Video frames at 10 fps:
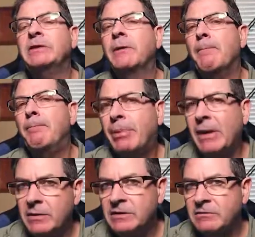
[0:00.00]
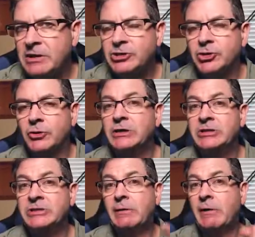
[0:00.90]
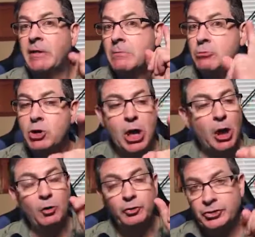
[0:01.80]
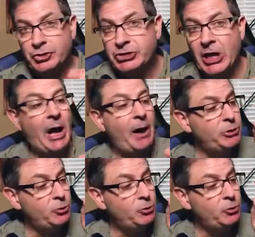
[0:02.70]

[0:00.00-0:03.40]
to bait the teacher into telling them, no, stop, you